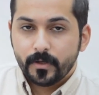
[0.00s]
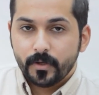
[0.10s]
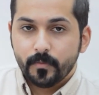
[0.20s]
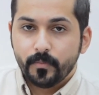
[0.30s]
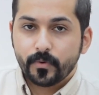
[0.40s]

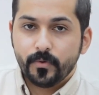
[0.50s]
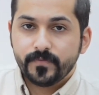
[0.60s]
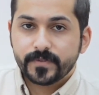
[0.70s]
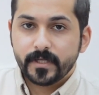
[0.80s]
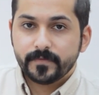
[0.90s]

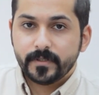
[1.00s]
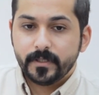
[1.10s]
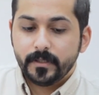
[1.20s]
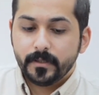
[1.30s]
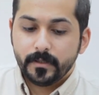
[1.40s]
Improve
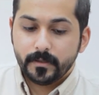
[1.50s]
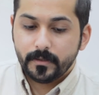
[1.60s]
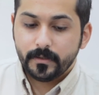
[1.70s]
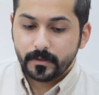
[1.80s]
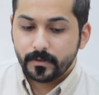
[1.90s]
safety.
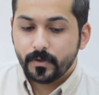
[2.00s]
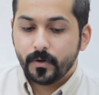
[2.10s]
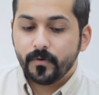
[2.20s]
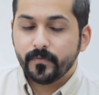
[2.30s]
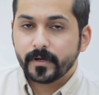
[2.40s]

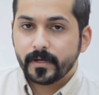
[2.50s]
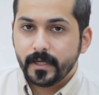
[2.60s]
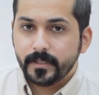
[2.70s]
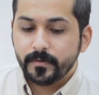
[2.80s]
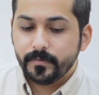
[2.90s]
Over
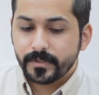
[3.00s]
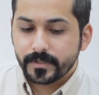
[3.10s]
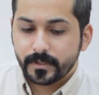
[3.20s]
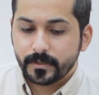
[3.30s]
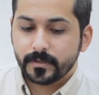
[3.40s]

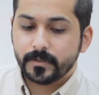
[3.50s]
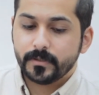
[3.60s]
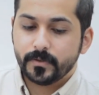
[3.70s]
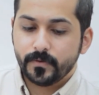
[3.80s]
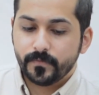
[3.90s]
90%
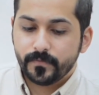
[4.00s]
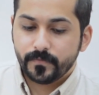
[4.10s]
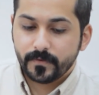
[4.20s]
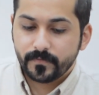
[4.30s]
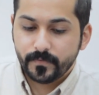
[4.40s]
of
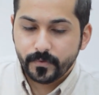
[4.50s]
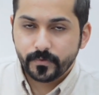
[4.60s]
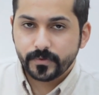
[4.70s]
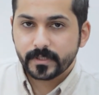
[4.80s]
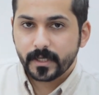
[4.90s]
the
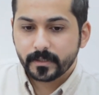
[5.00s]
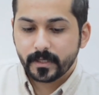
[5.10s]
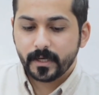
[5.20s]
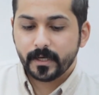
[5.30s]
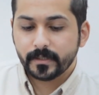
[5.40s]
fused and
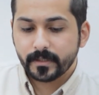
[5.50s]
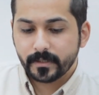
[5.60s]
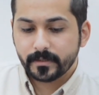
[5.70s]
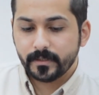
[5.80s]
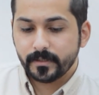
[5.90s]
hard
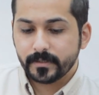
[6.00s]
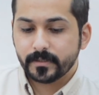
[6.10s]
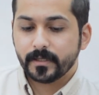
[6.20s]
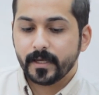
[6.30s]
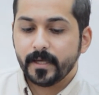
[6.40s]
catalyst
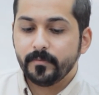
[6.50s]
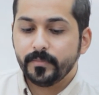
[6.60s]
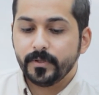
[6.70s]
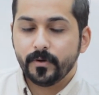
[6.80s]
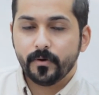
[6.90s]
can
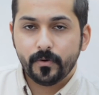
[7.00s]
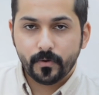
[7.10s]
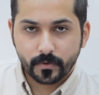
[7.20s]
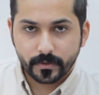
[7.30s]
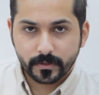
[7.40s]
be
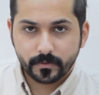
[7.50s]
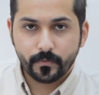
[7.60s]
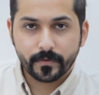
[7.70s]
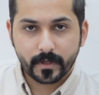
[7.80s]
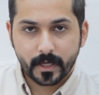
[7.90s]
unloaded
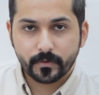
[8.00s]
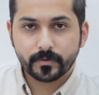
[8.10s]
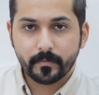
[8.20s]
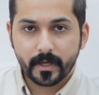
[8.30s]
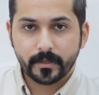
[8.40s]

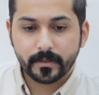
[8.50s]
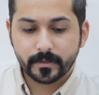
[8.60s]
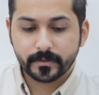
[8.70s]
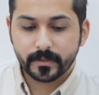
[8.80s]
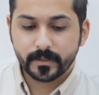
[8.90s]
without man
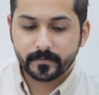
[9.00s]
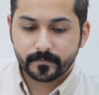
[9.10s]
entry.